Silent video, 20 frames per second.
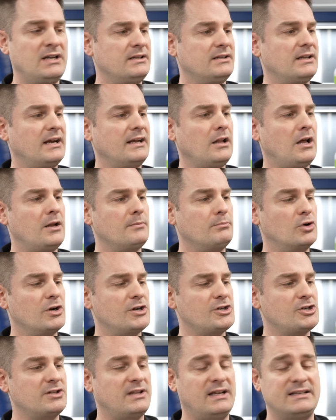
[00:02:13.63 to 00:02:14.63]
nylon
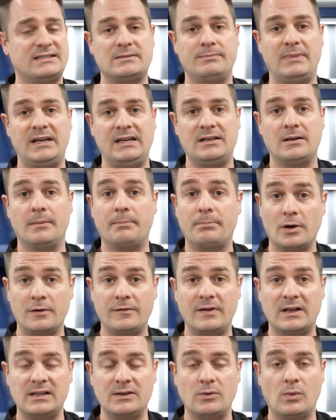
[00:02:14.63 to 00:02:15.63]
brush that's made
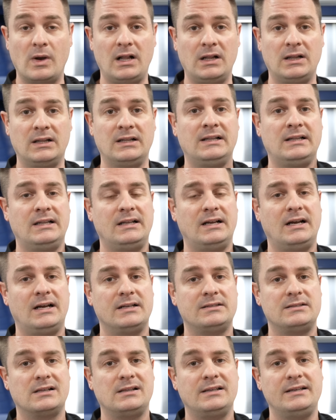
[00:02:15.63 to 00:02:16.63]
perfectly well
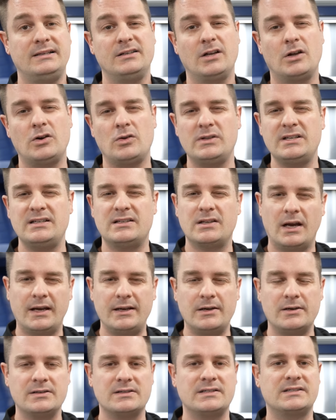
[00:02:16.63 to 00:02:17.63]
to clean not only
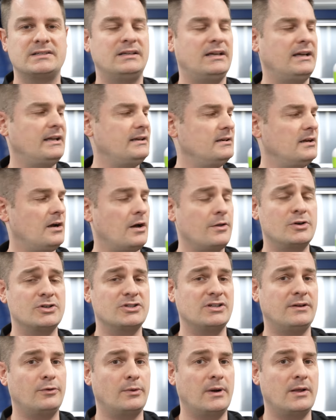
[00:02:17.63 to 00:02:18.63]
tires and other
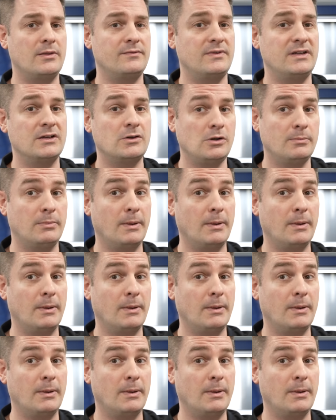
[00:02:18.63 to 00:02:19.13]
stuff around the vehicle,